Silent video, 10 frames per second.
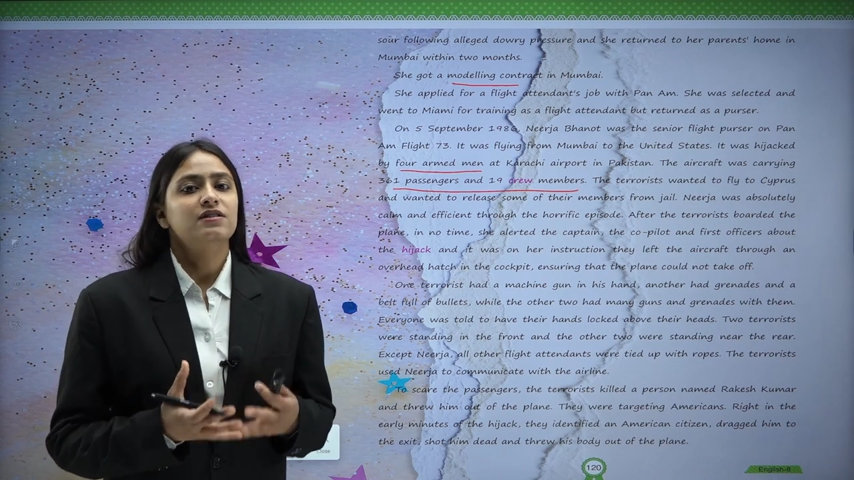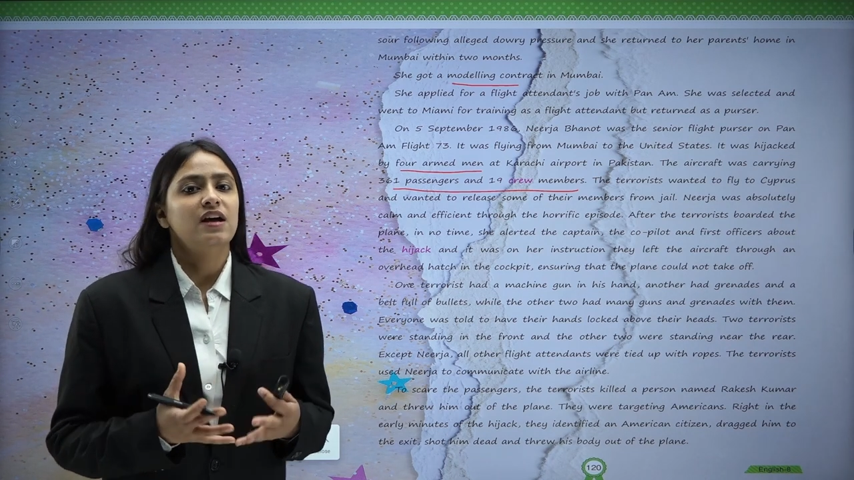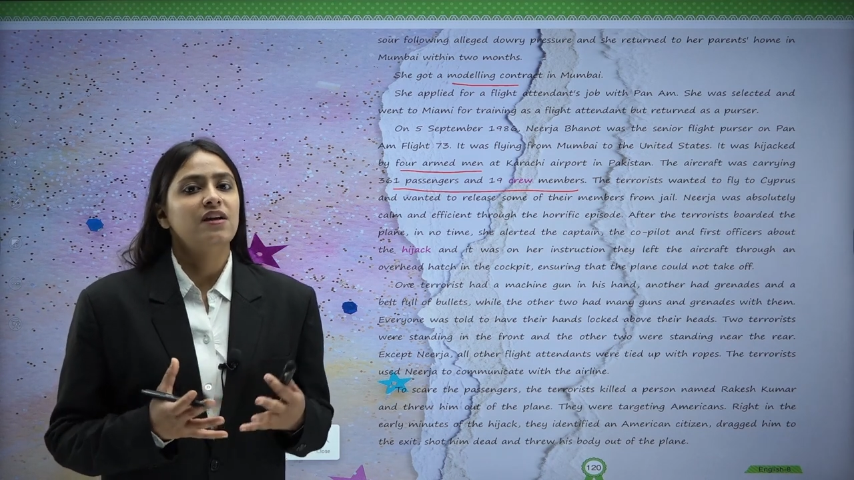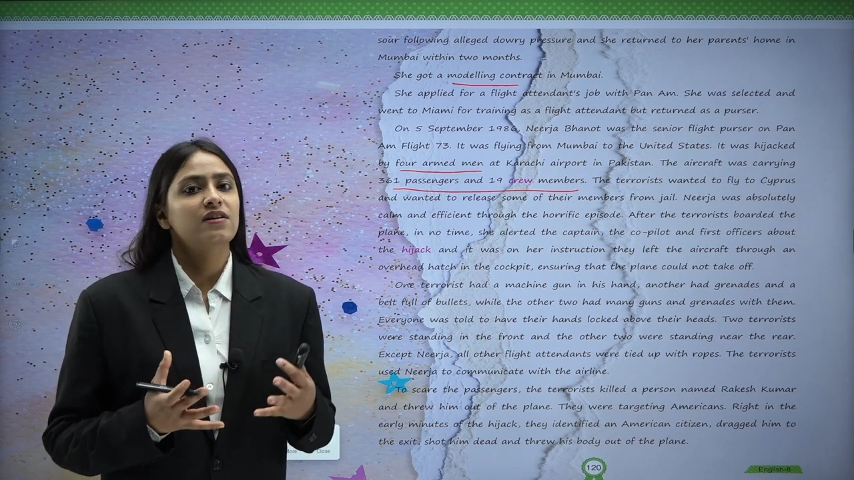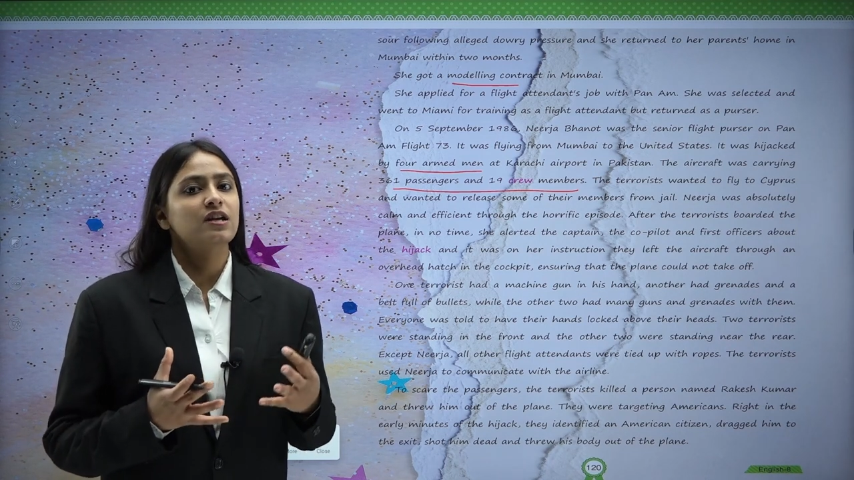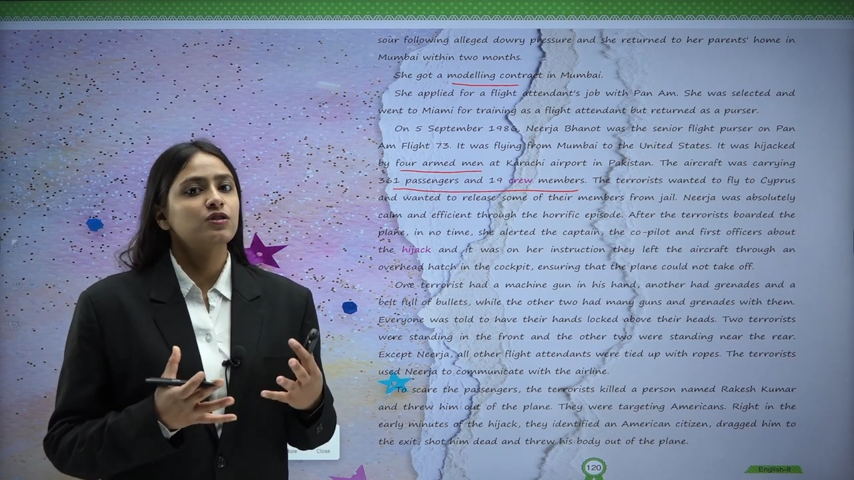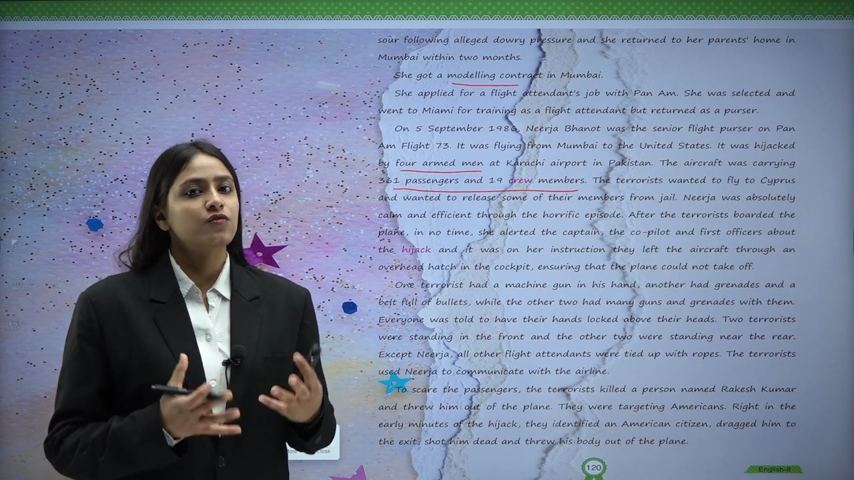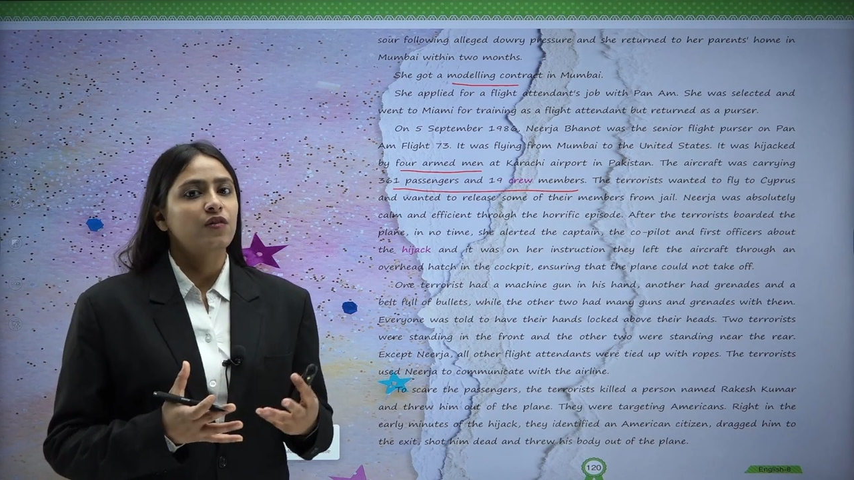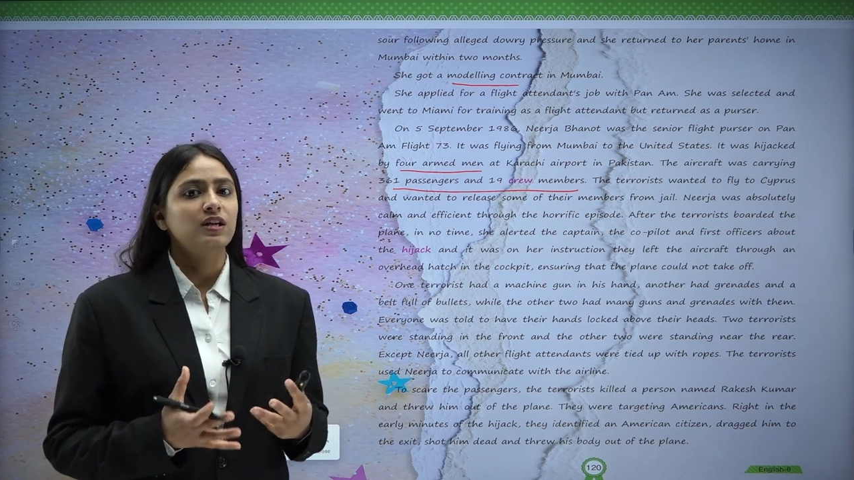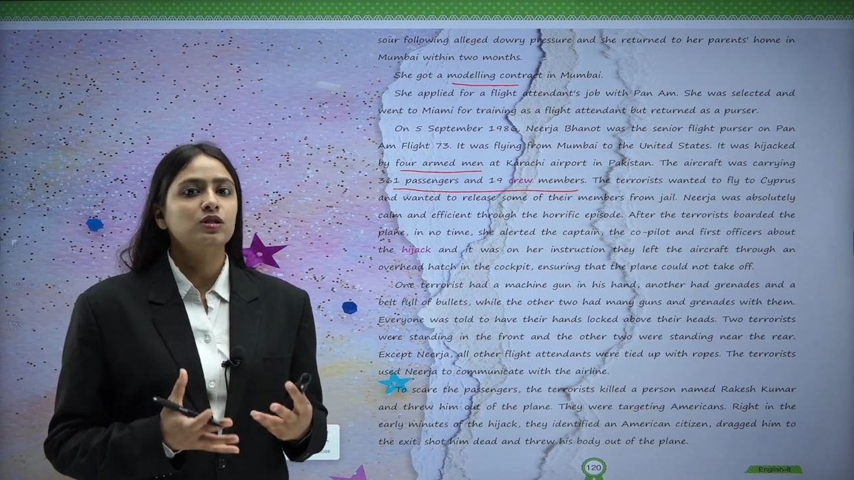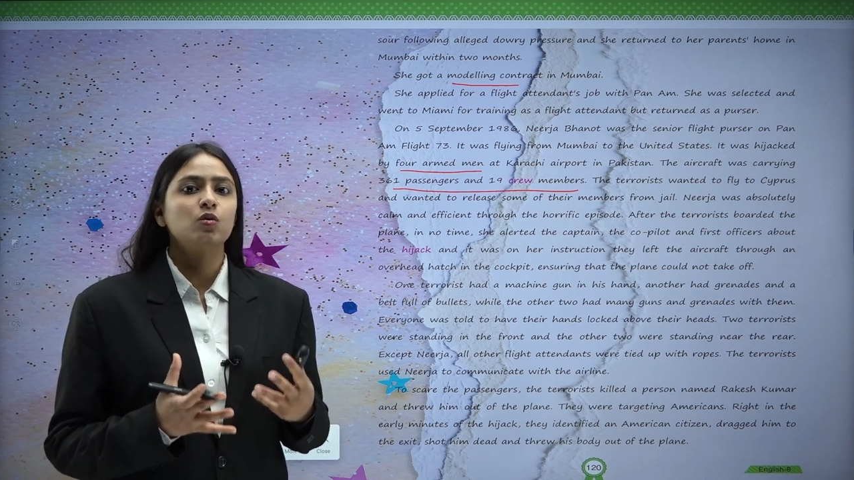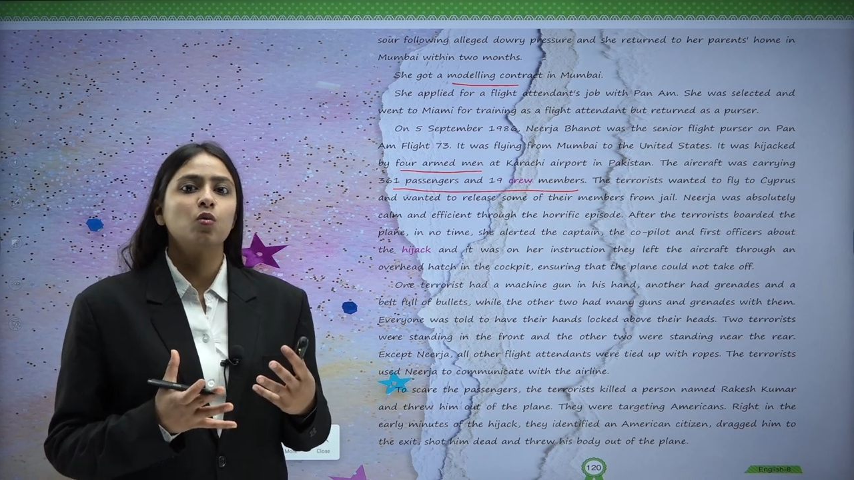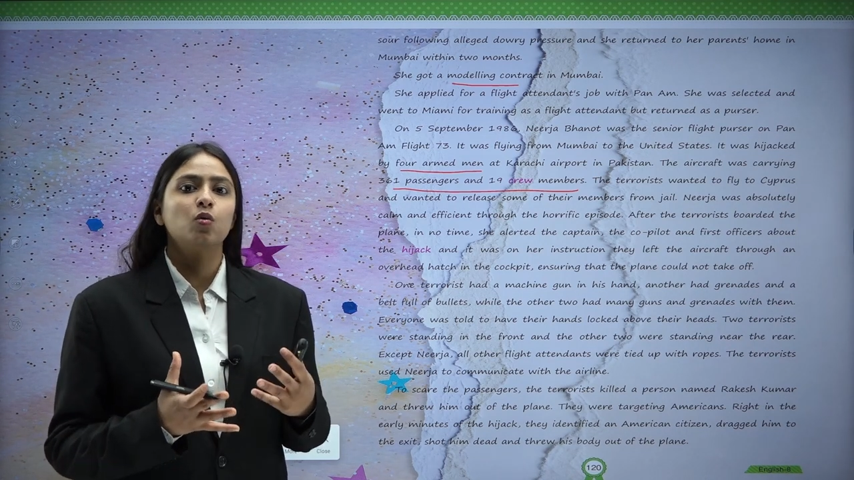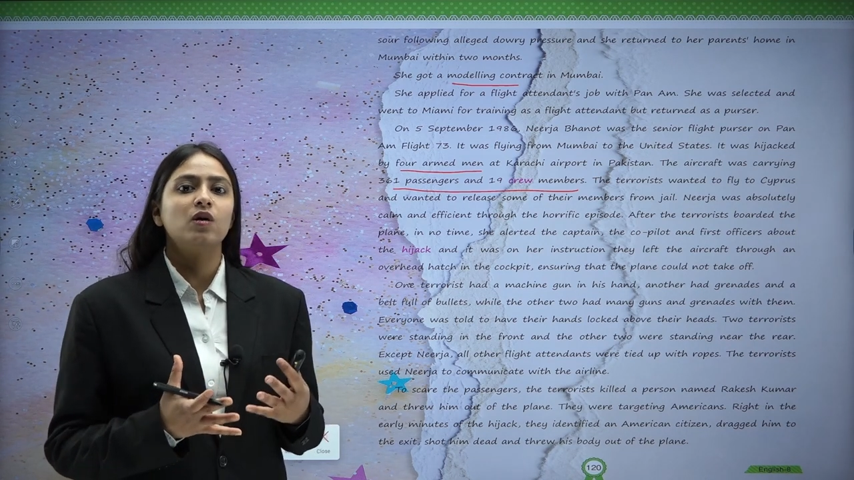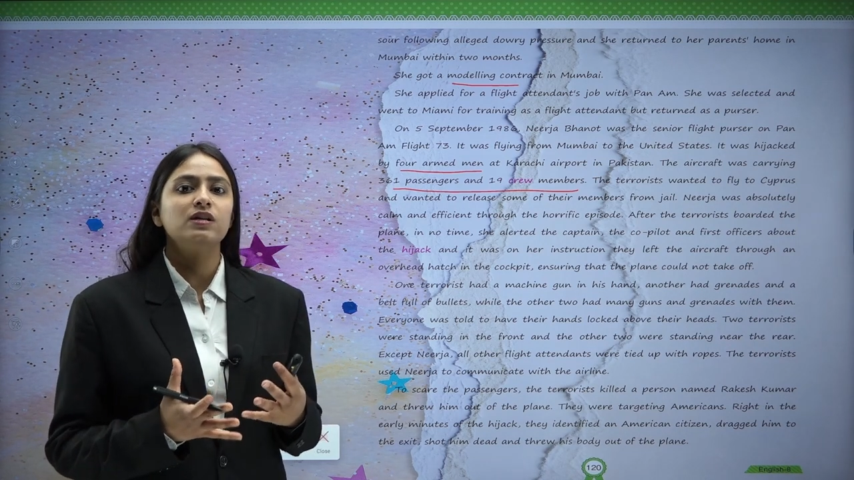terrorist friends
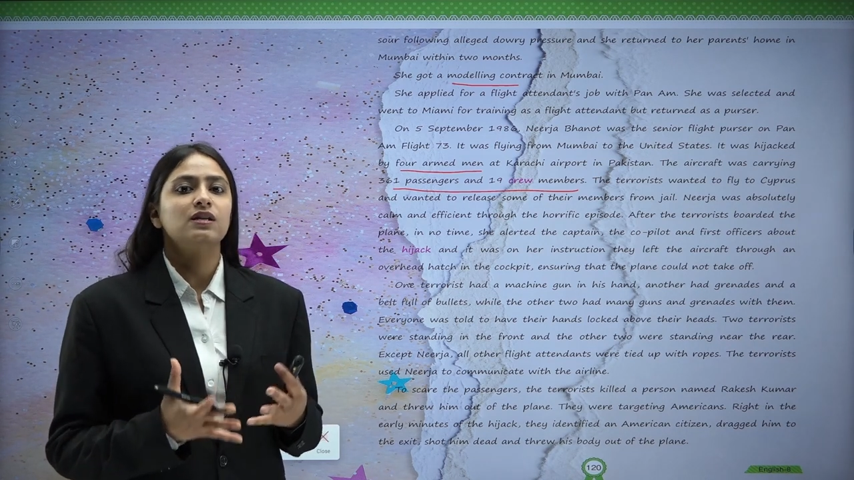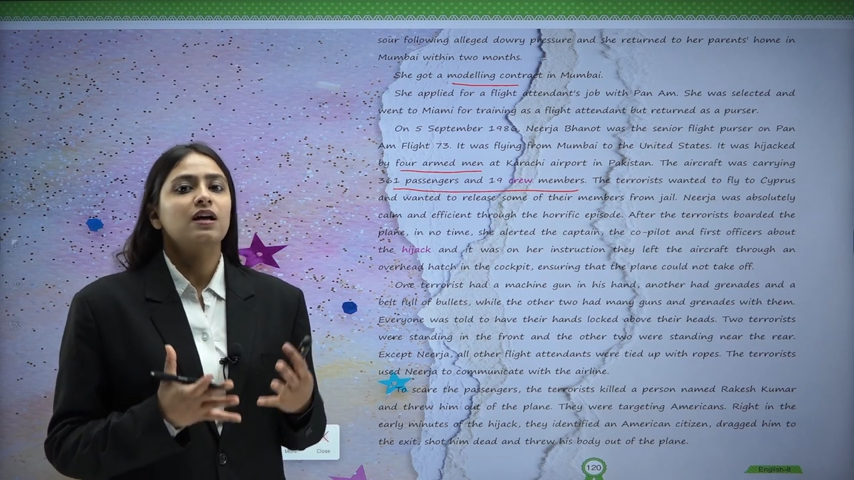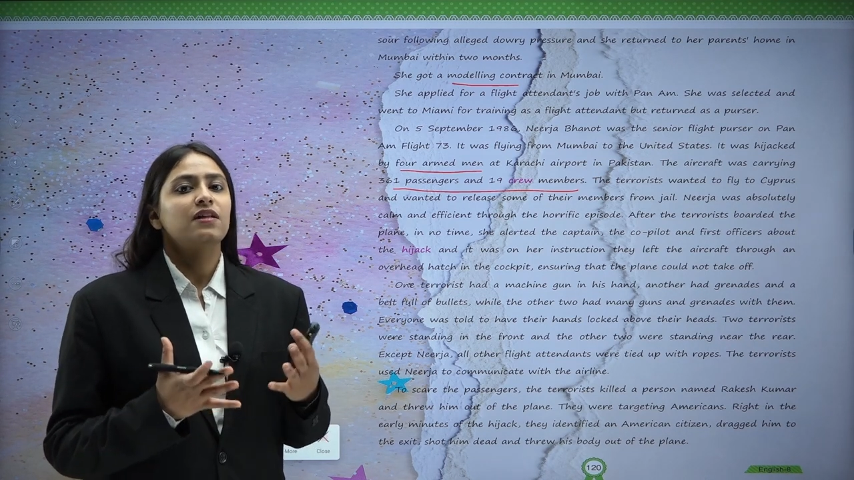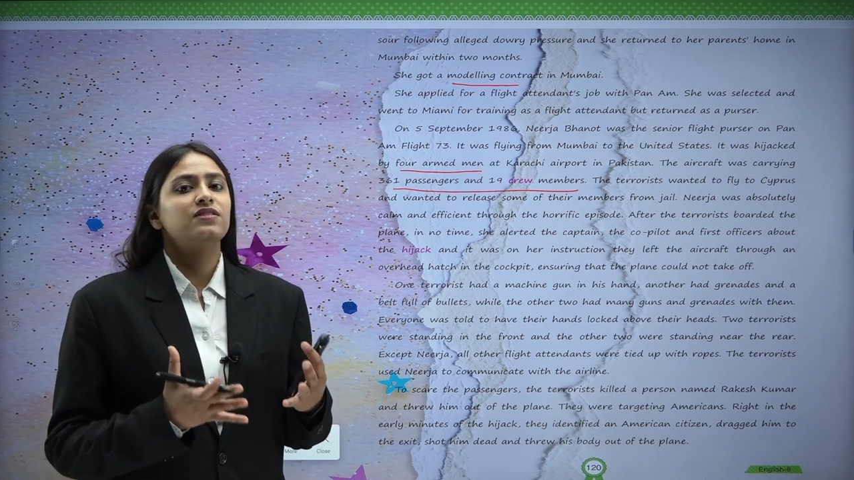who was